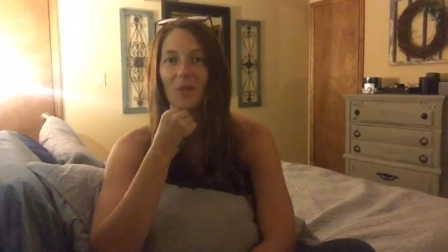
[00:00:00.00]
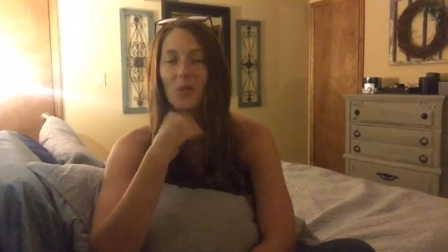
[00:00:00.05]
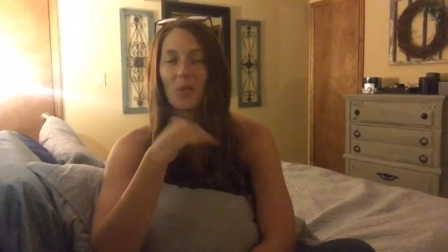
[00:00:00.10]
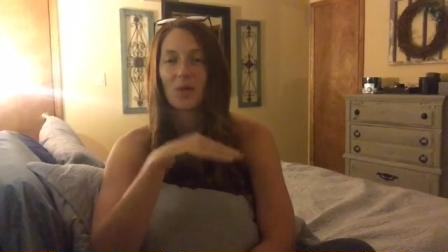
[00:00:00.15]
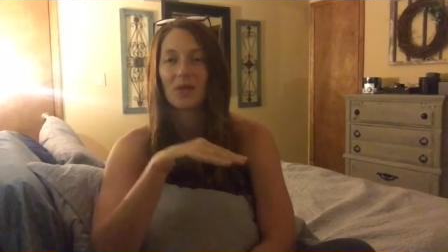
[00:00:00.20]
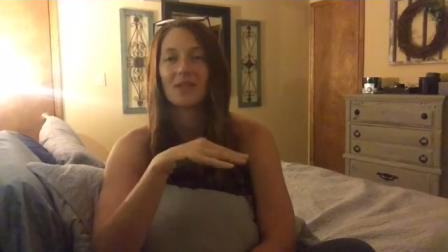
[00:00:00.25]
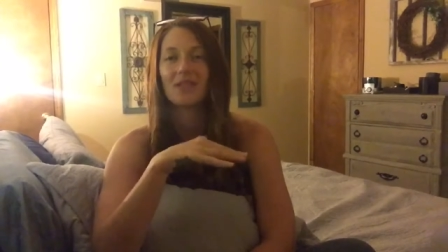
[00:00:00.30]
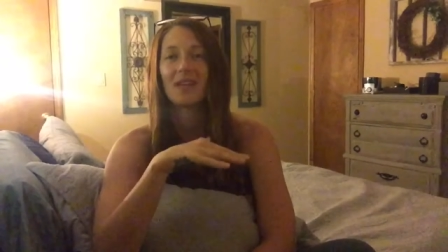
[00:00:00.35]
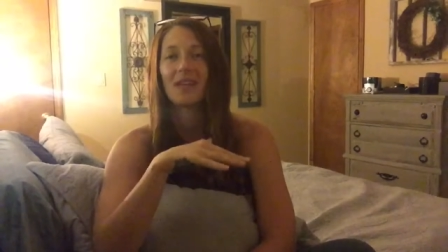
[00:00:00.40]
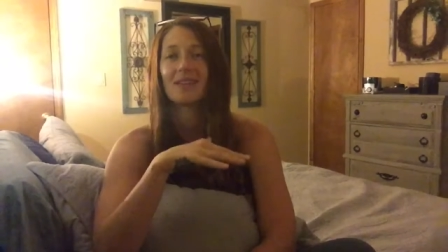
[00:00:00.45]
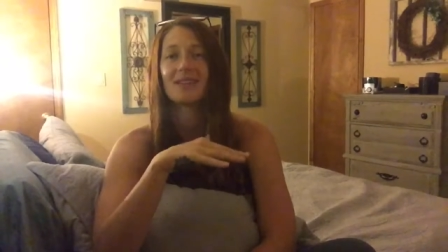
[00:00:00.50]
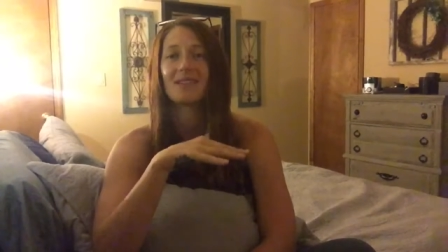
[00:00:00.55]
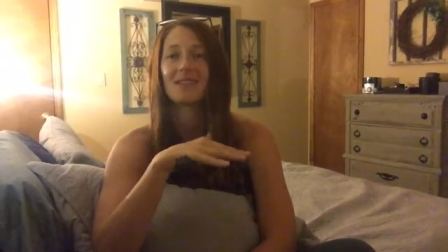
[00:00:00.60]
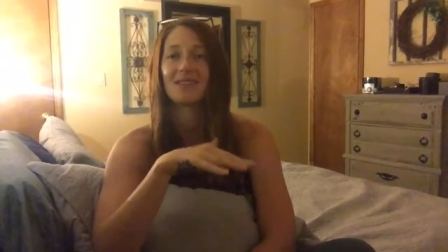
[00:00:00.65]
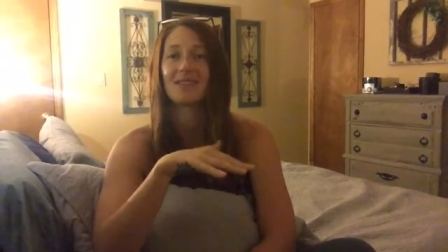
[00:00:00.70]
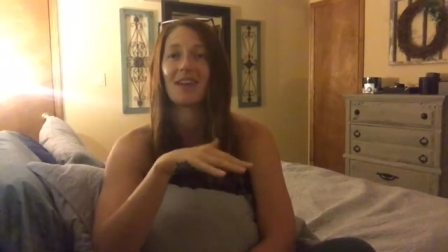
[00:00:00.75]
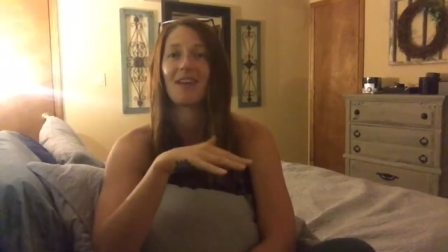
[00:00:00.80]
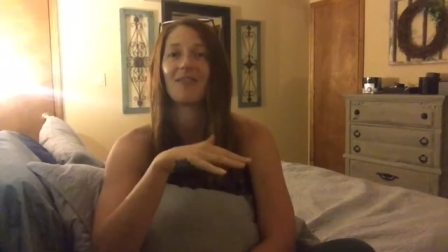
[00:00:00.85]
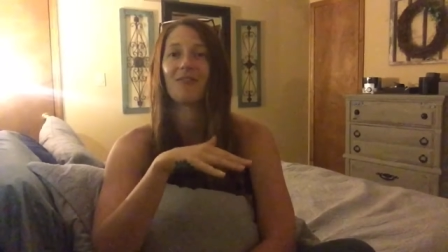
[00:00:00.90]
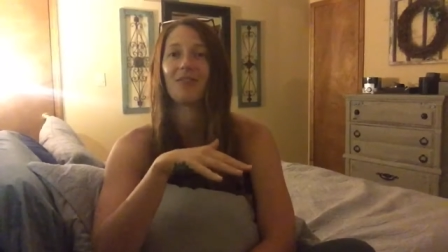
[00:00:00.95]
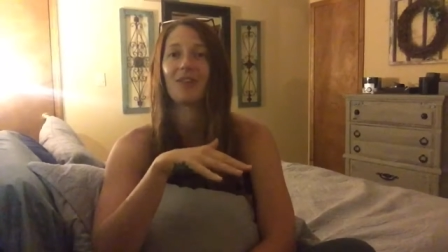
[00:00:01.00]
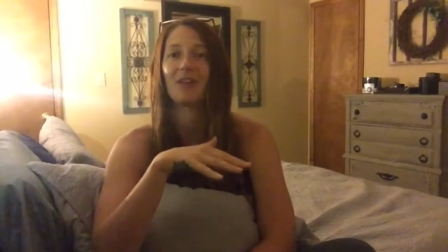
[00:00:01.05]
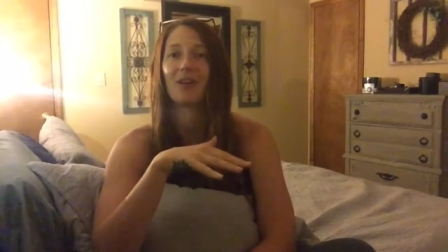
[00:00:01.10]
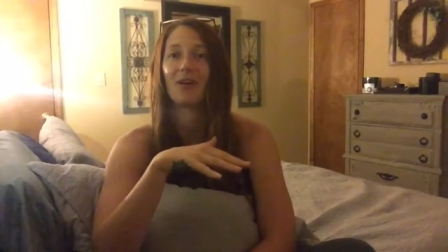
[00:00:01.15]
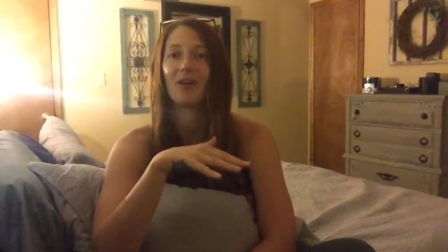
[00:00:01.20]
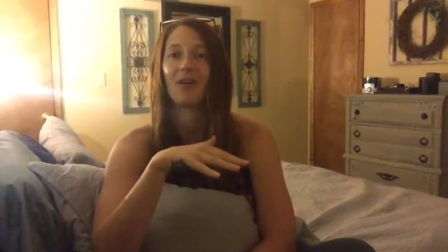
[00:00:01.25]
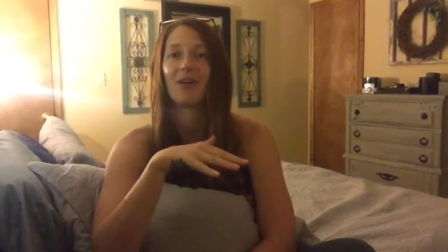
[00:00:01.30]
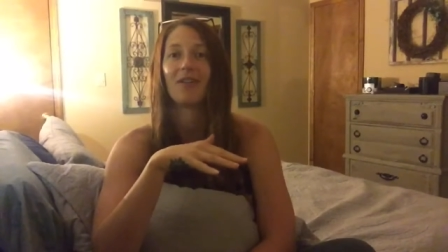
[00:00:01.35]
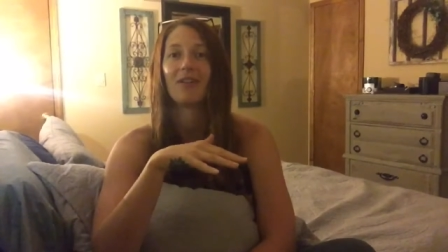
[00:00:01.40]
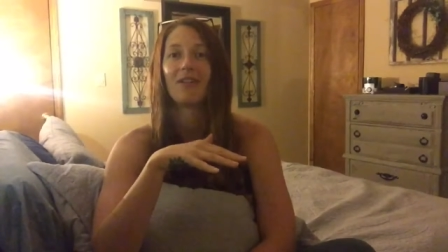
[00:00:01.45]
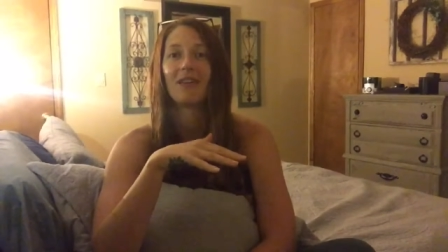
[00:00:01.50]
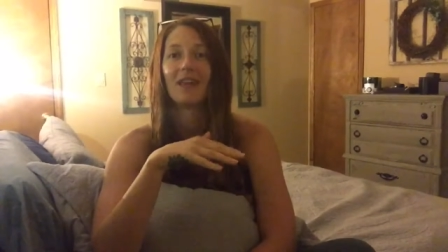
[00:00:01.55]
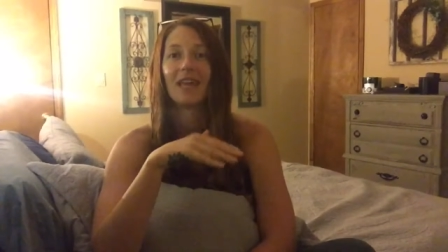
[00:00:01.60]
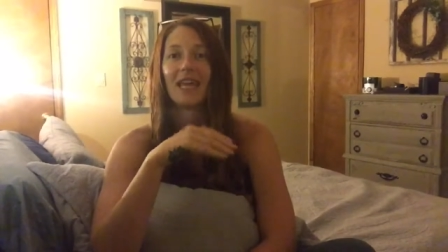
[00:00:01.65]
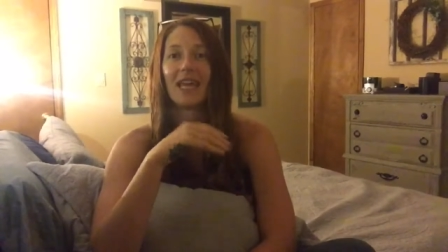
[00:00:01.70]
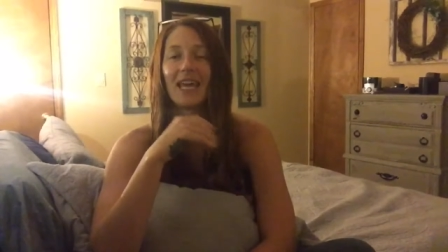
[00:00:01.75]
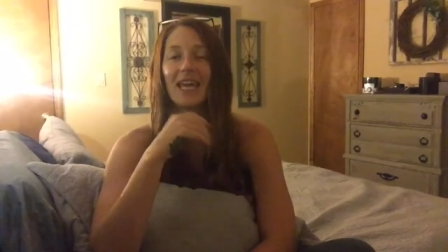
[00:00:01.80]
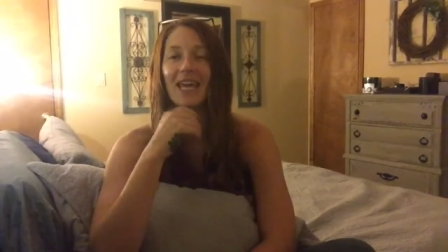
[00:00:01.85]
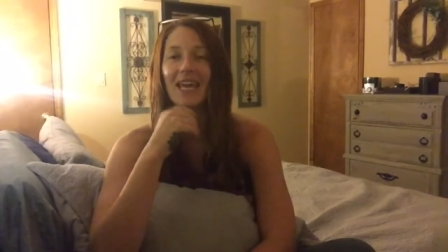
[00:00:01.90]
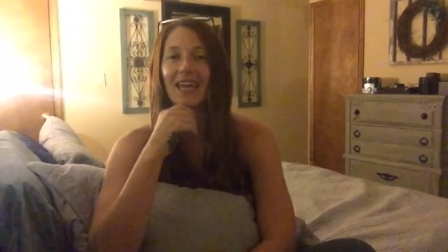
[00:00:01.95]
one size does not fit all
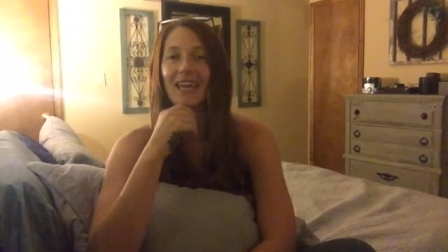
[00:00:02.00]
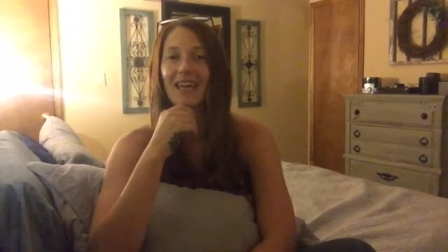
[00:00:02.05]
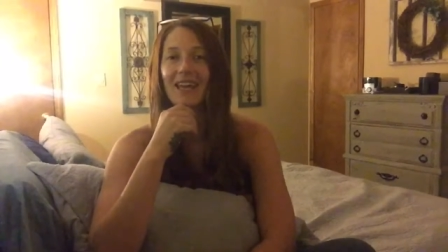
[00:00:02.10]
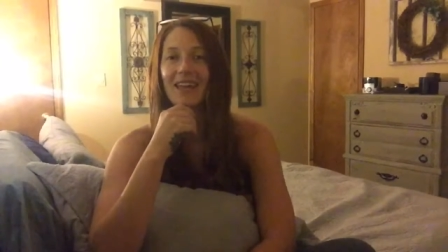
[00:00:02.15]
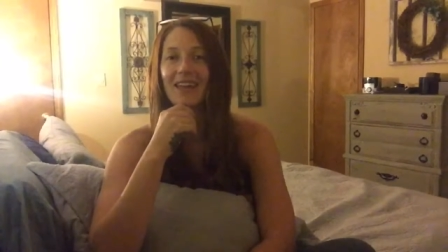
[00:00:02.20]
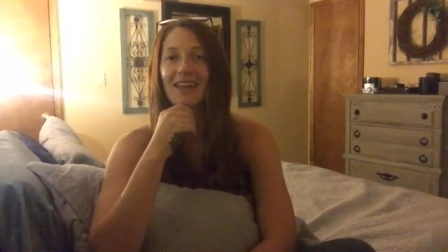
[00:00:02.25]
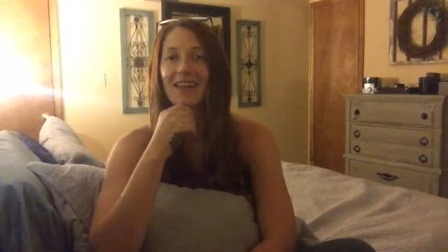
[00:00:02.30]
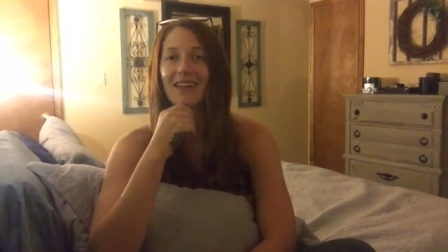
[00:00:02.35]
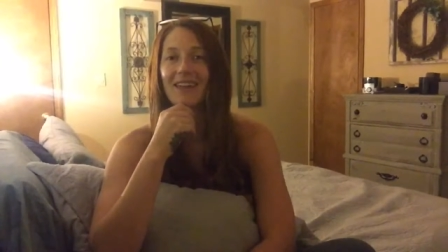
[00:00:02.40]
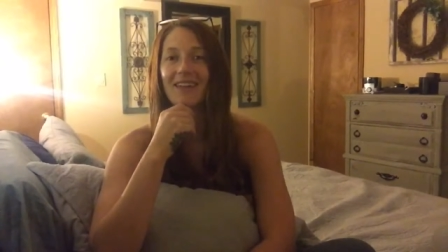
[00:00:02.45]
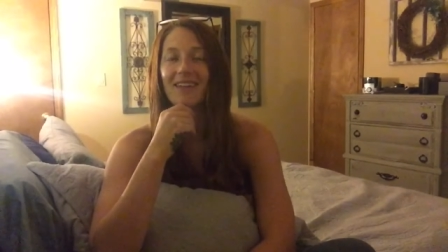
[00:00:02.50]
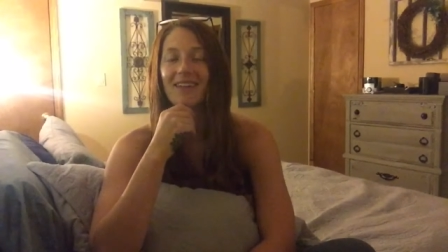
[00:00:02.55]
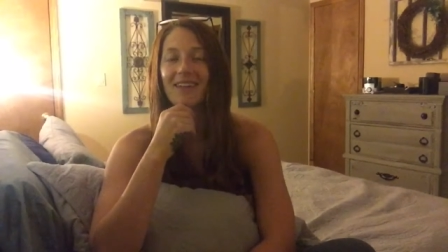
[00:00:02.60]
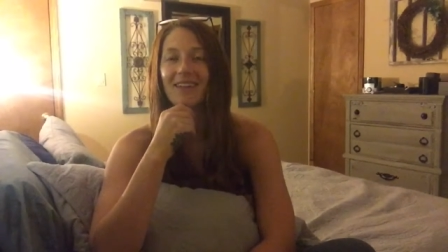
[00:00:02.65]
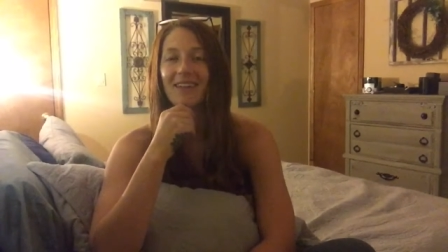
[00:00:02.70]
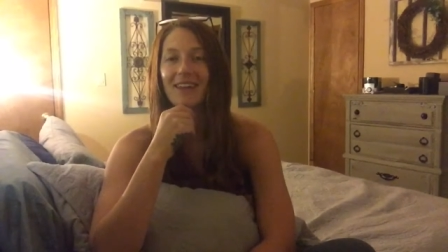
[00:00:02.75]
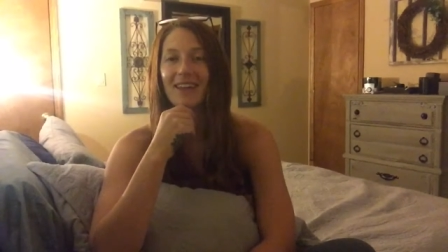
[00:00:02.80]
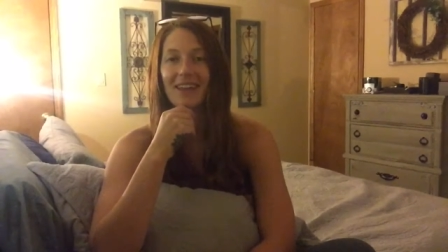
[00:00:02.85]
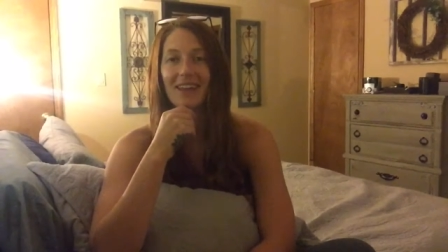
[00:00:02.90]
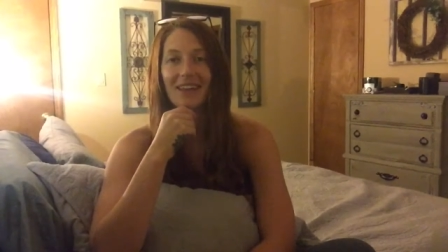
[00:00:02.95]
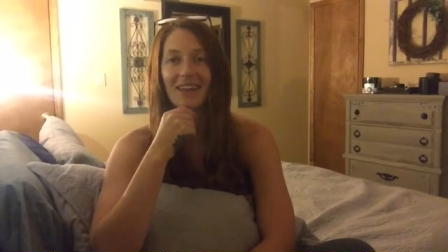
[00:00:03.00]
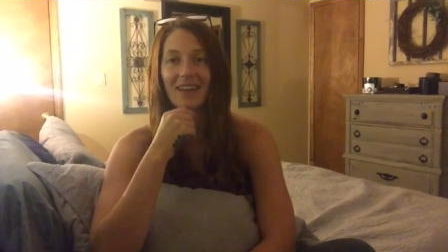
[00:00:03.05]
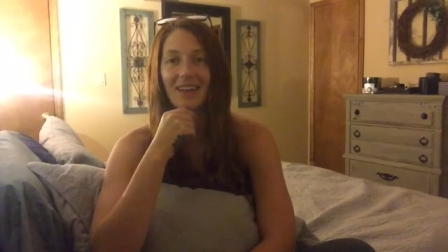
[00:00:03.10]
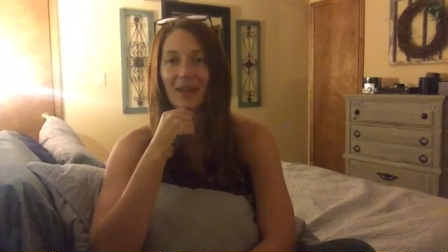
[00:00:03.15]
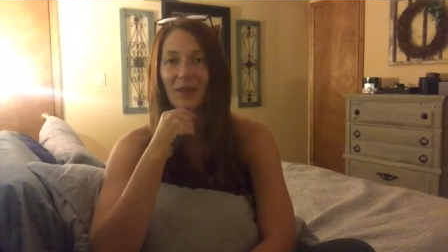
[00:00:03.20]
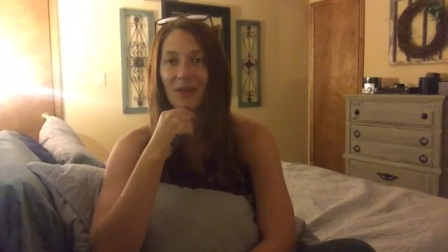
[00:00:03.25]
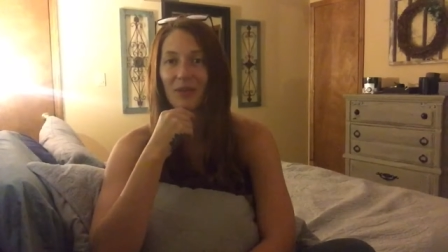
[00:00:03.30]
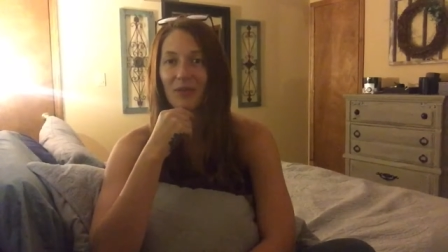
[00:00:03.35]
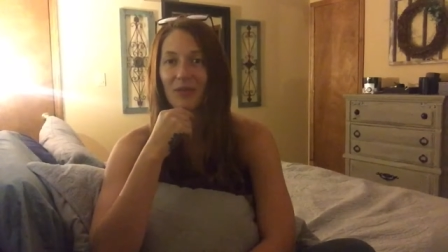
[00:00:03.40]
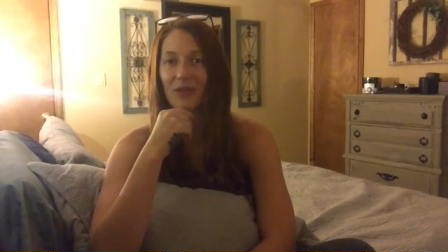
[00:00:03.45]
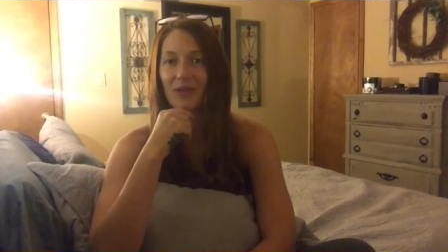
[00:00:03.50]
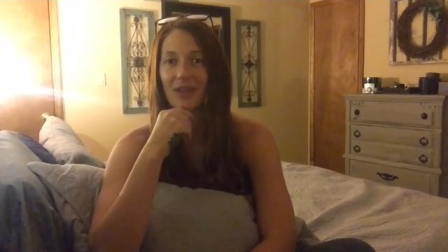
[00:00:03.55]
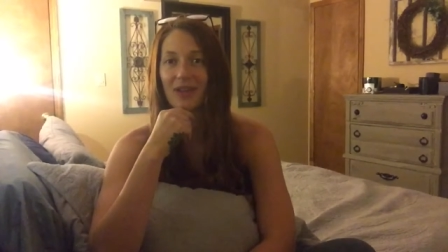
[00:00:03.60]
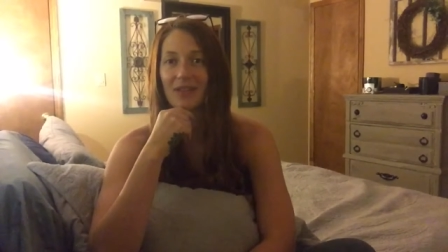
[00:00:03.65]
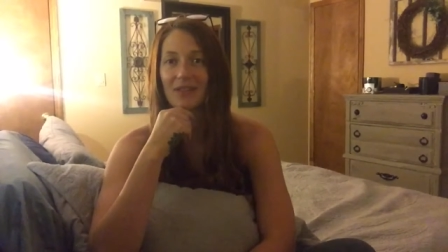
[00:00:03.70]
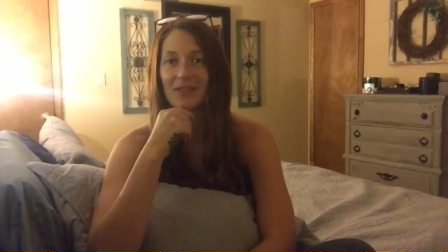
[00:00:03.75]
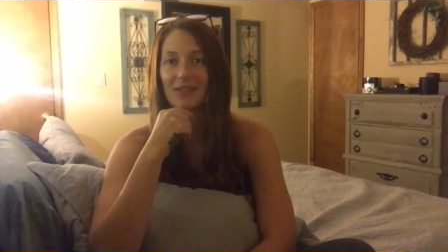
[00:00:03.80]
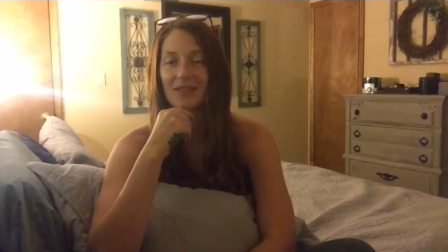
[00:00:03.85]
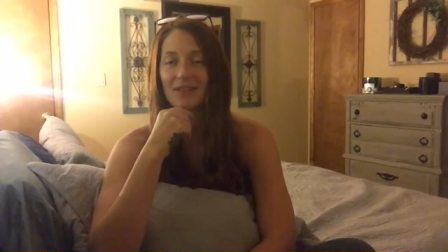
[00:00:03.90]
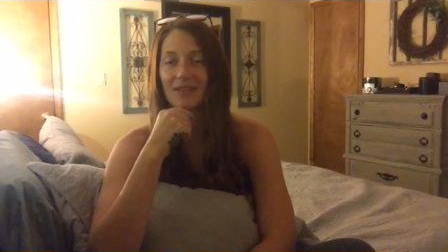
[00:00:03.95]
and again health and
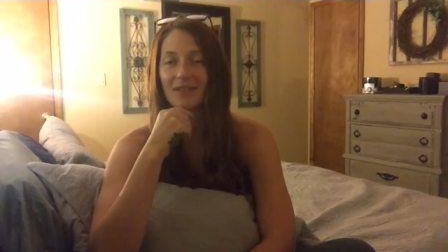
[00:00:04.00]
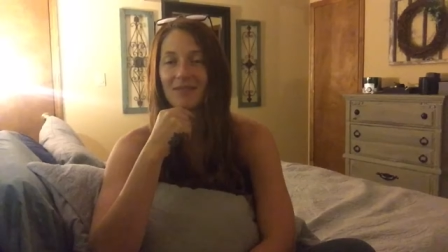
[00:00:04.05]
fitness